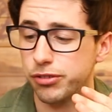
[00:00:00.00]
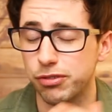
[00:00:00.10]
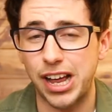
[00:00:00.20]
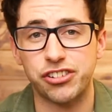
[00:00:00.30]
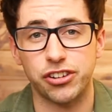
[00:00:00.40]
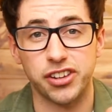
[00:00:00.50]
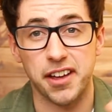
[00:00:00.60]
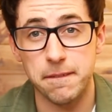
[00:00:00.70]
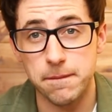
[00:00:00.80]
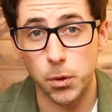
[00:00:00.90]
flashes
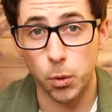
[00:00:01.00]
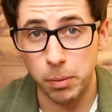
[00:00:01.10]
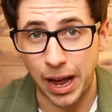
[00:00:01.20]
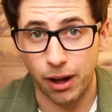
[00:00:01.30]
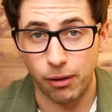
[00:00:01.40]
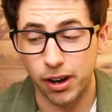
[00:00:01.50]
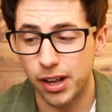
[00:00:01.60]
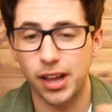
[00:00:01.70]
at full power.